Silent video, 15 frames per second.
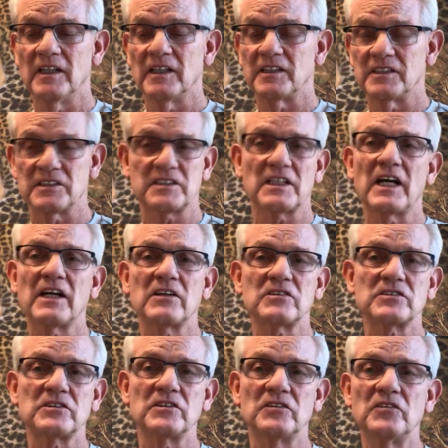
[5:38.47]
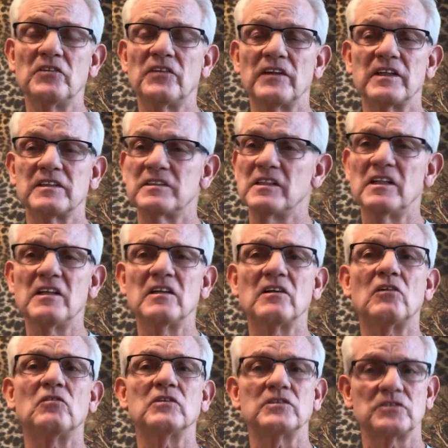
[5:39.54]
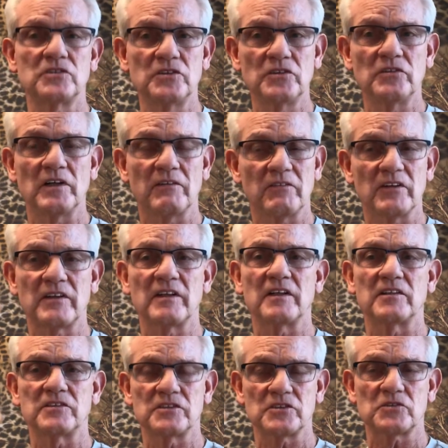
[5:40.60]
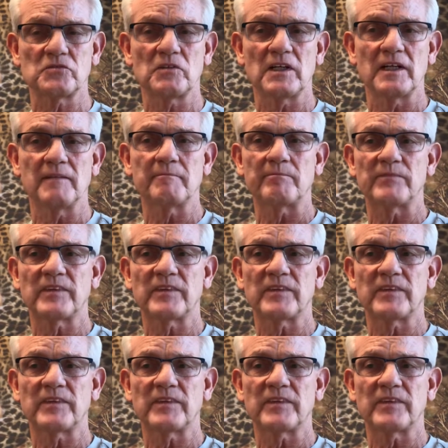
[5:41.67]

desires to do things, he didn't always do everything just right.